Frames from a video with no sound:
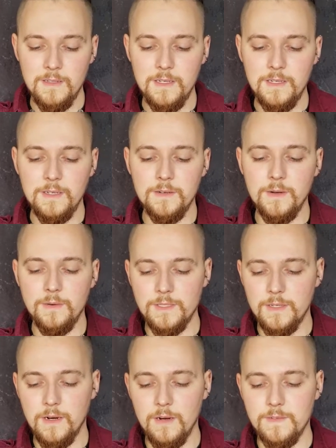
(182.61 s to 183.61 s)
They knew it
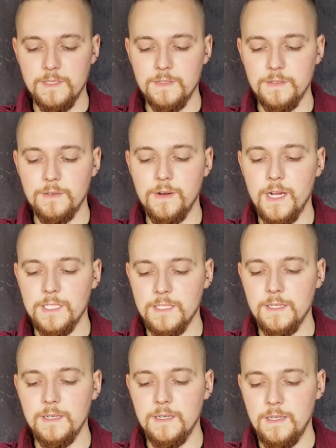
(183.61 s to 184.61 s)
was a Harvester crash
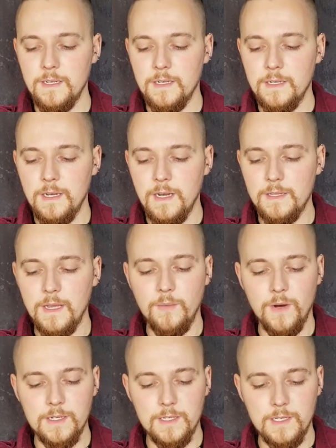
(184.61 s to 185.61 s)
site, and they
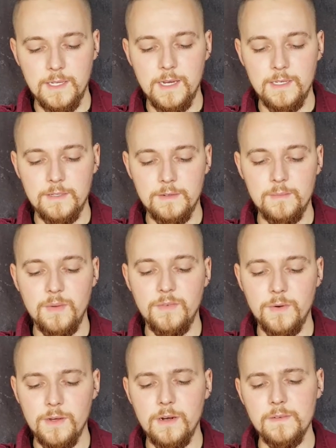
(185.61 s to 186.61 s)
wanted to get to it
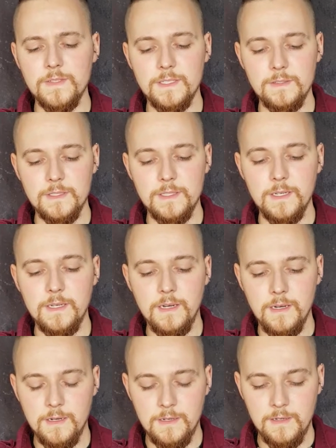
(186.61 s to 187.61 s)
before the Harvesters did.
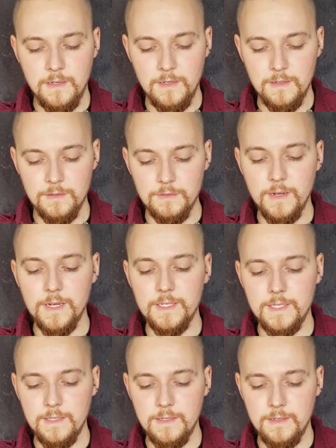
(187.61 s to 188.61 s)

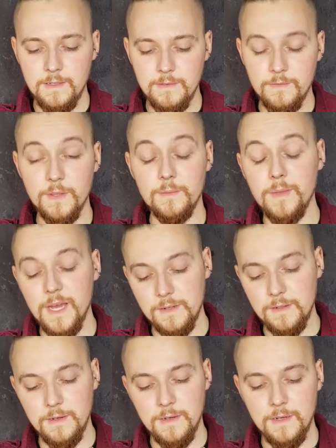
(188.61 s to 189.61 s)
Right, for the
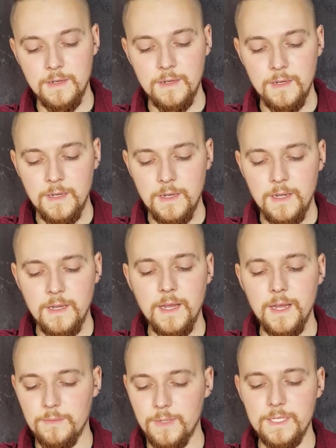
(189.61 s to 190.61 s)
metal.
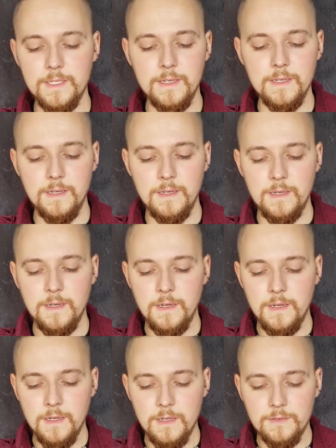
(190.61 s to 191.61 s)
And we did.
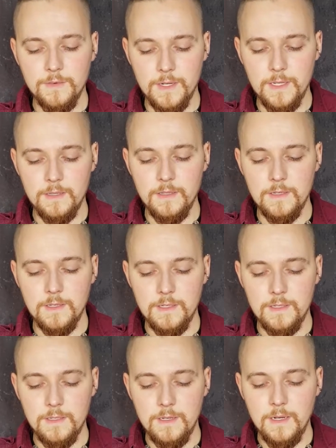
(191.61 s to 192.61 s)
Ruggy
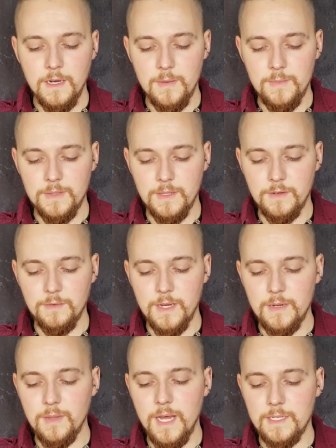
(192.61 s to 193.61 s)
looked up at the
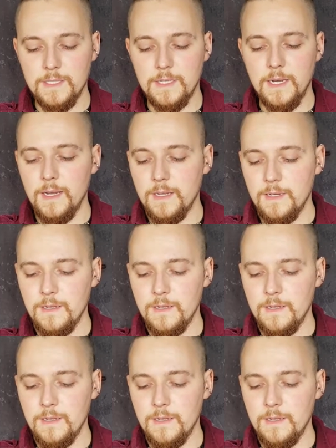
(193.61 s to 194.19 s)
gray and black sky.